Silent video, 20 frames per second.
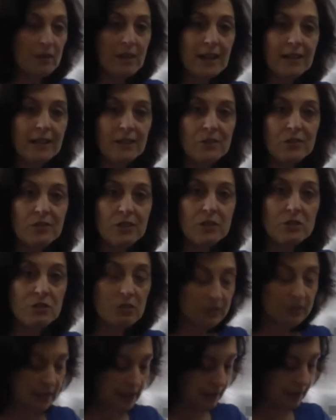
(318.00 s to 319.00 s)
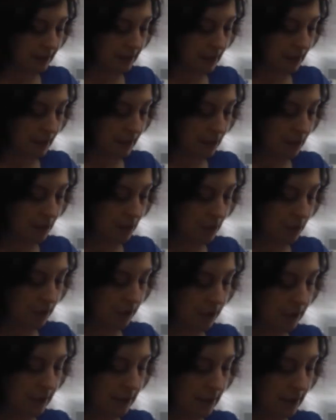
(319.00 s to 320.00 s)
essential dandelion oil
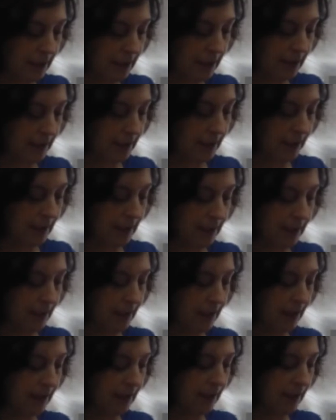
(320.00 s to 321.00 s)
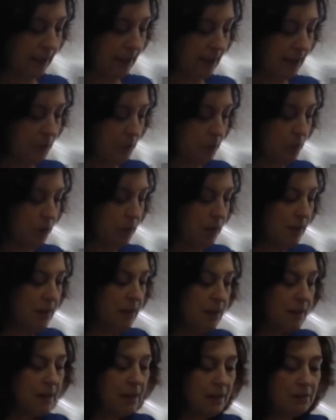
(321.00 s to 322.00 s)
gets put in
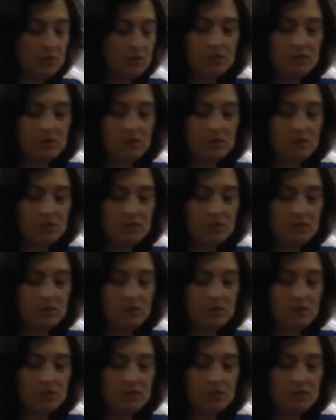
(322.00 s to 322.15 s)
there. And I'll just